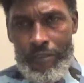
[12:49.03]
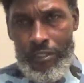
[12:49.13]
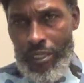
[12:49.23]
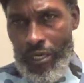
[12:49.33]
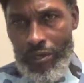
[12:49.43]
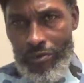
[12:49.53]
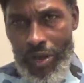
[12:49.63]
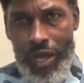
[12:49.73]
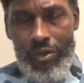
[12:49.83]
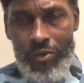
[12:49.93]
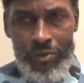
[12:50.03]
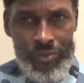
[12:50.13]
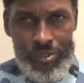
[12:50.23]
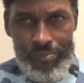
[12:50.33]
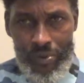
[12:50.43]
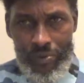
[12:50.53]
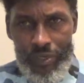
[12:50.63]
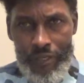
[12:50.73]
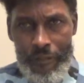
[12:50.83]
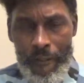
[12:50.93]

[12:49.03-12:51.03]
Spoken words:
just like a rock horn was broken.